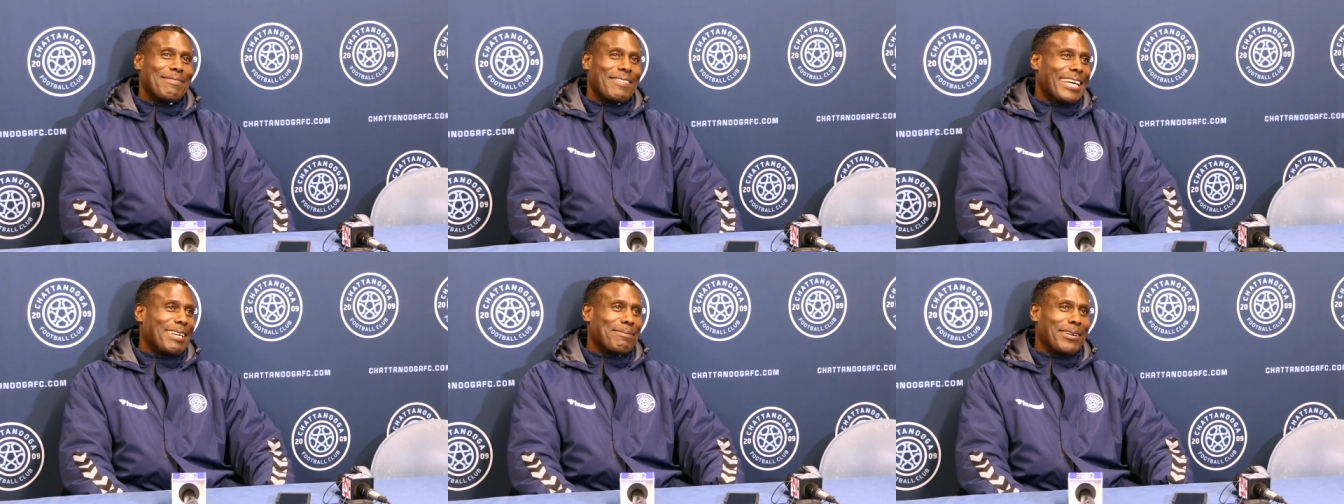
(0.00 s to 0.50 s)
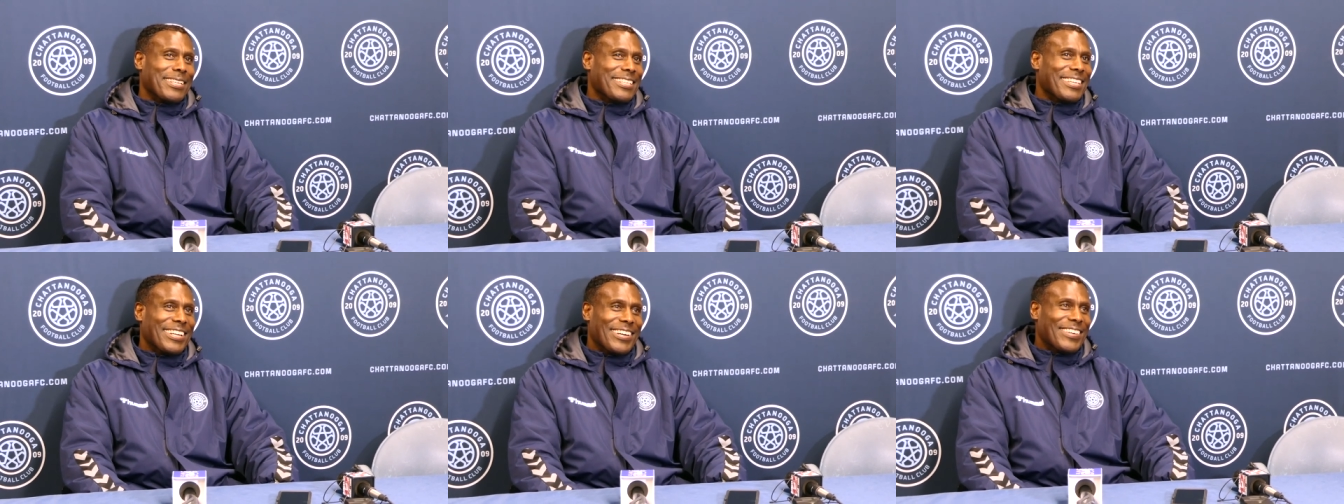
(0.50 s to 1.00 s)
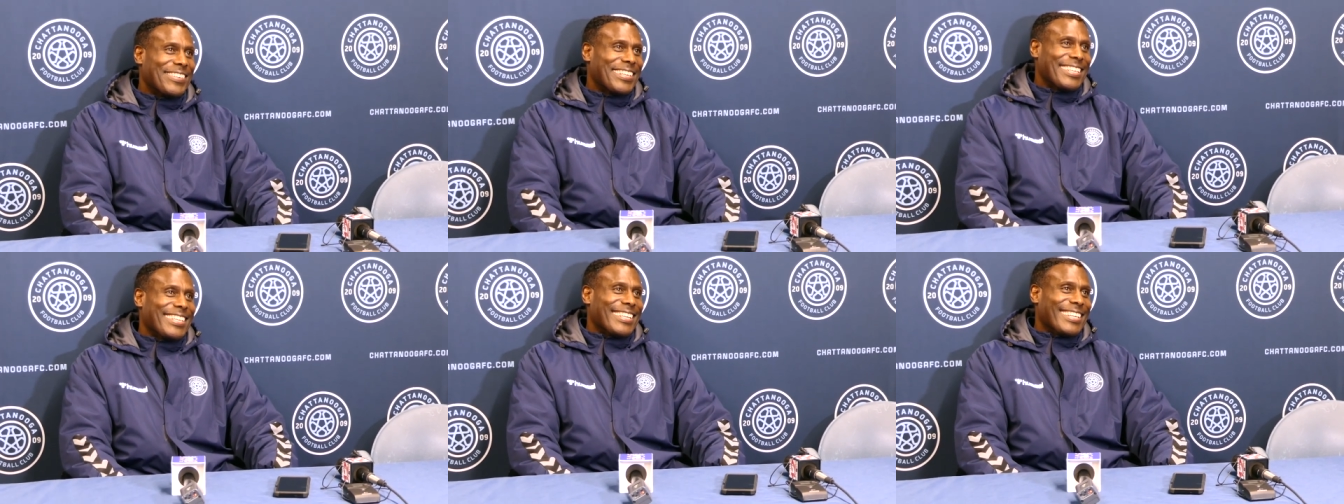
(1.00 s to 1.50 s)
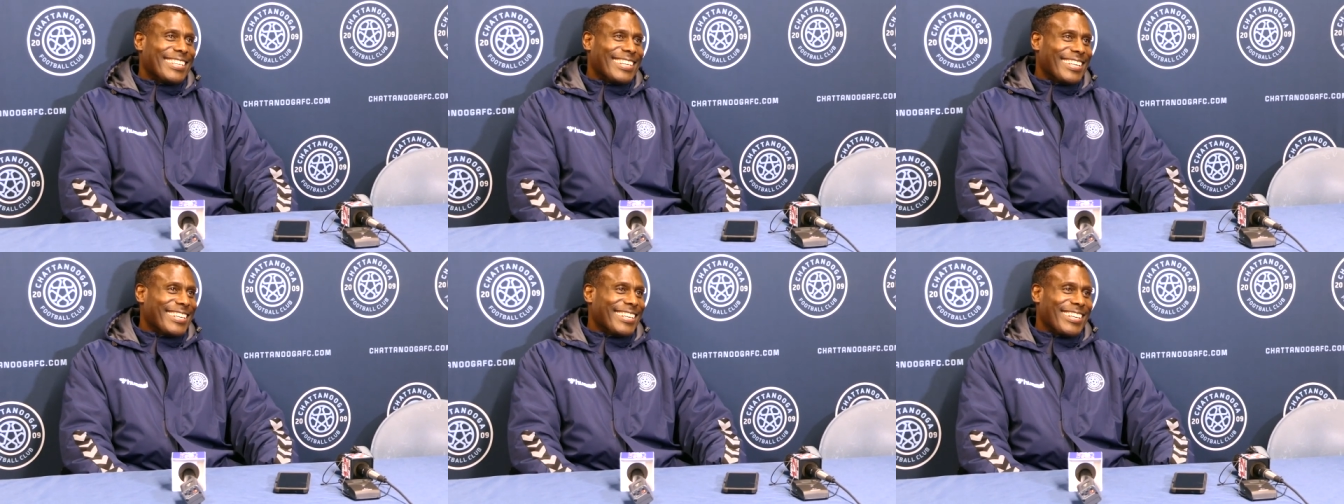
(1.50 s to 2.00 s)
man. But you know,
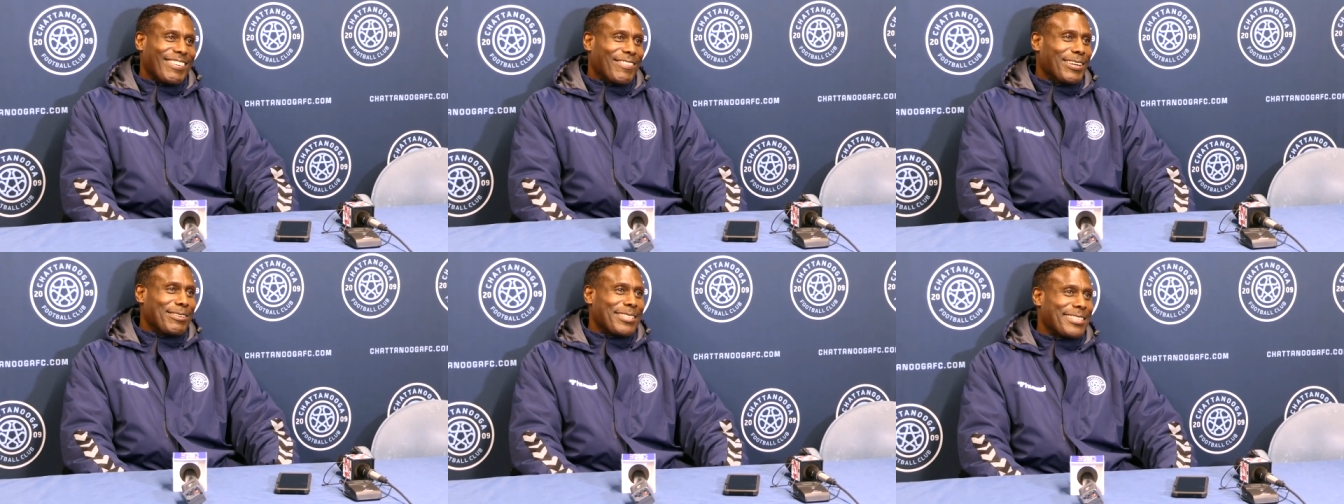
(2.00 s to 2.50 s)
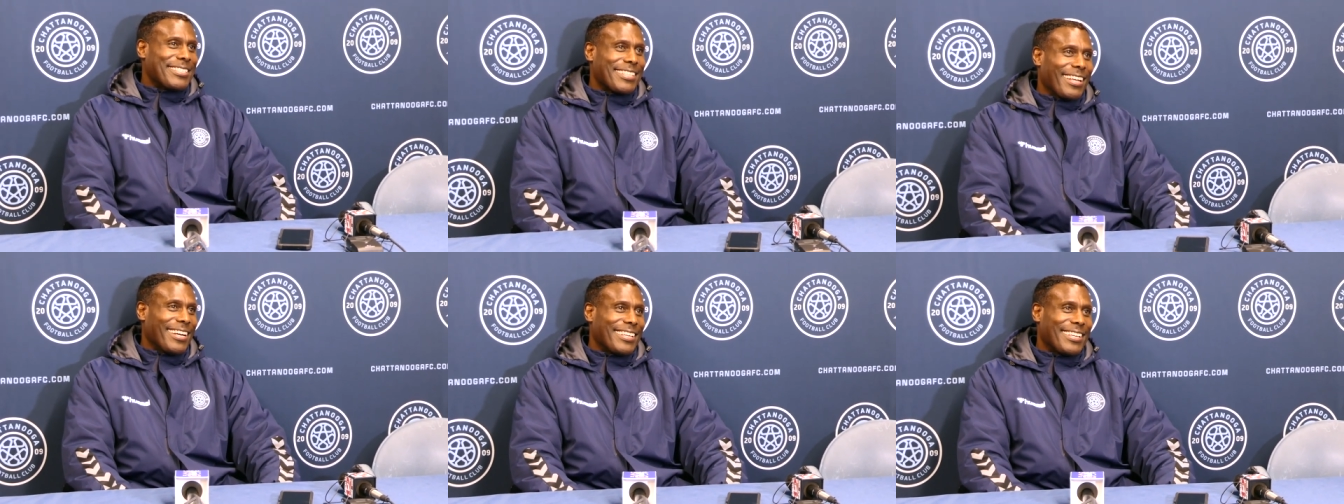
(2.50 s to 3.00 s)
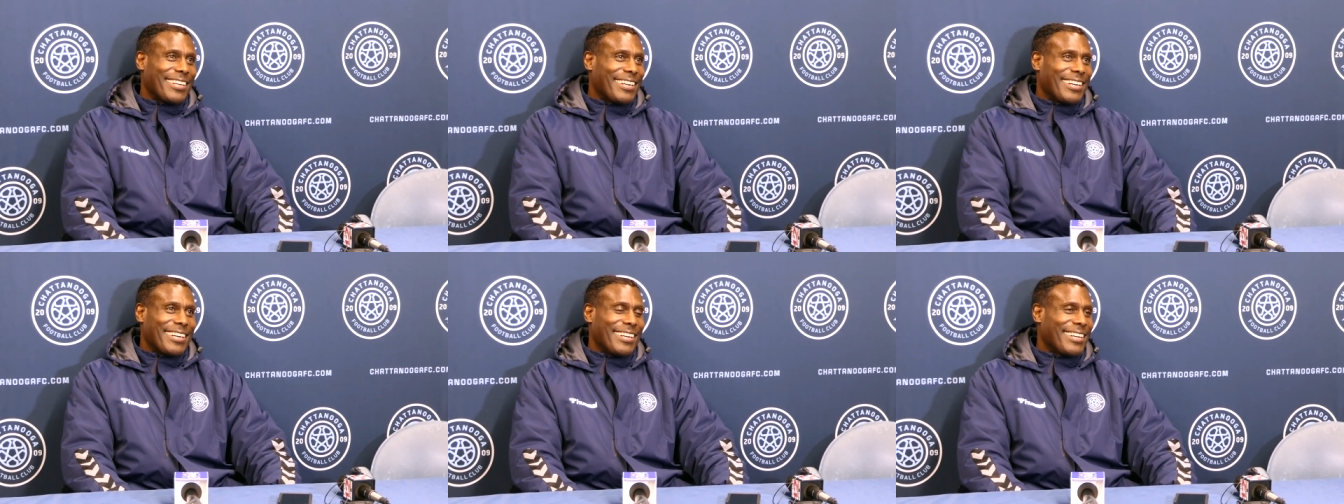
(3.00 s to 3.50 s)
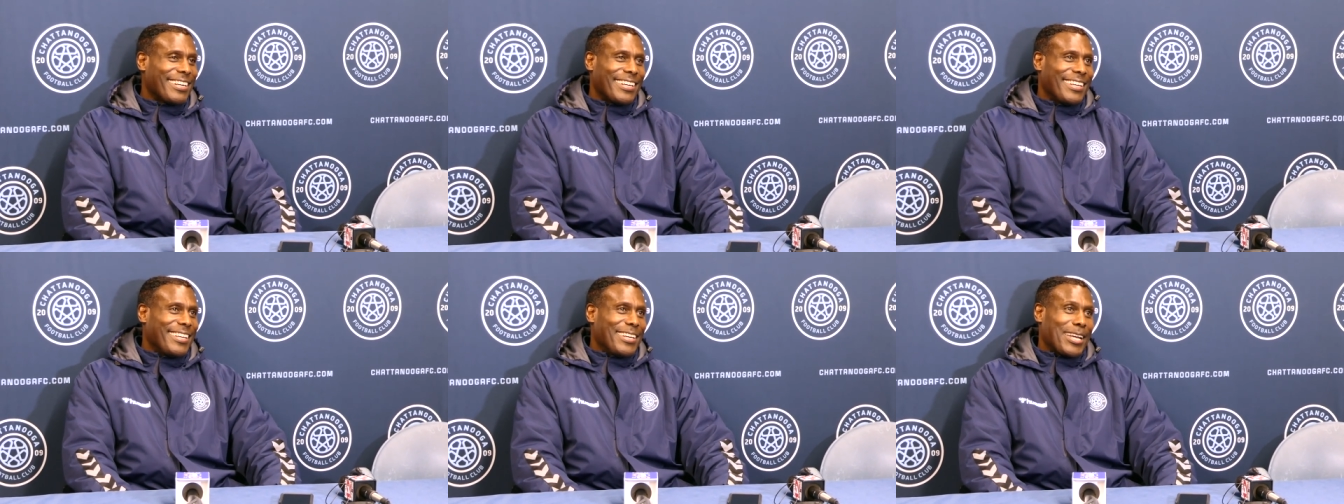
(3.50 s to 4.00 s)
we'll just like
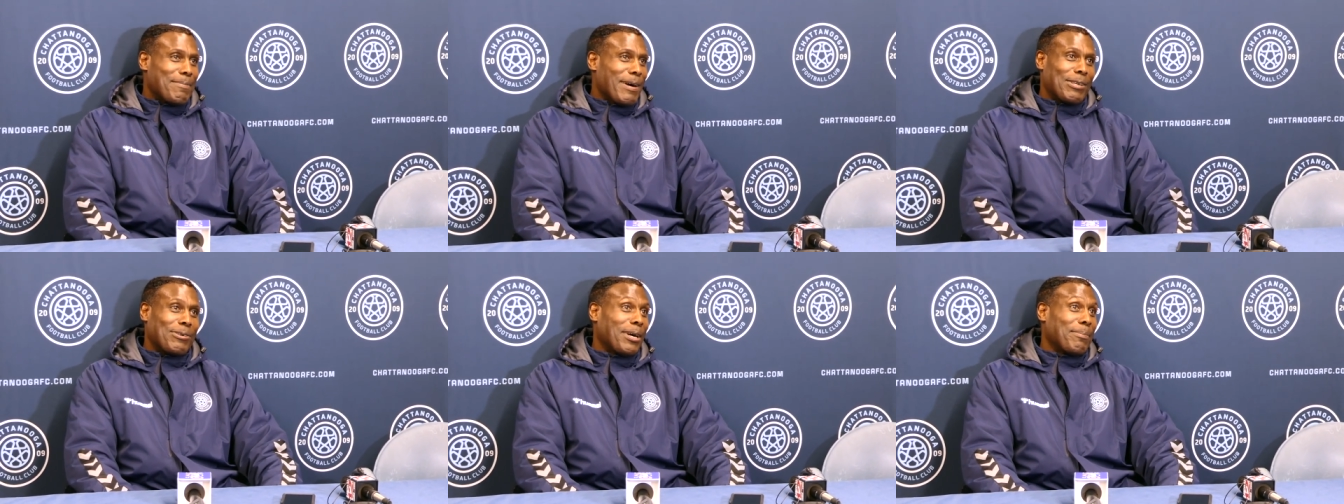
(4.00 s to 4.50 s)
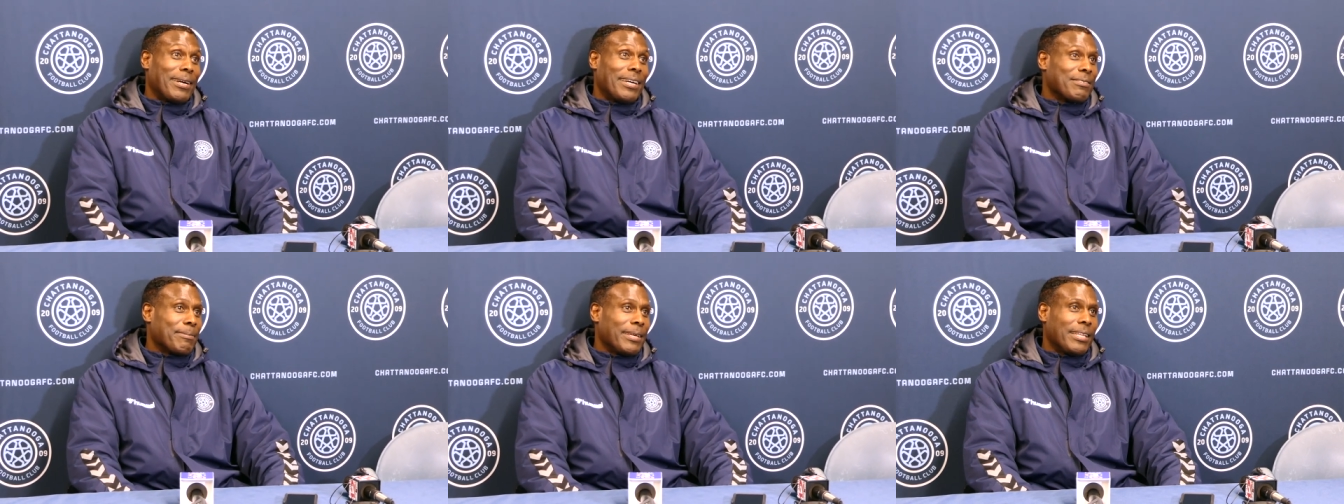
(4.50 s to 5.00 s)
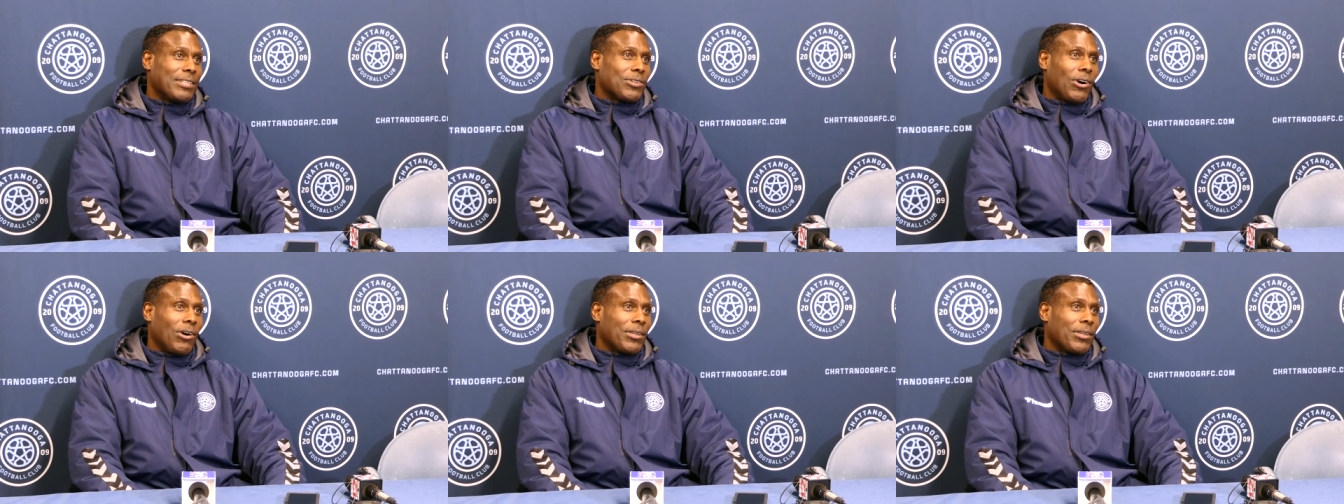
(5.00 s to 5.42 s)
come out and do our best, man. That's all.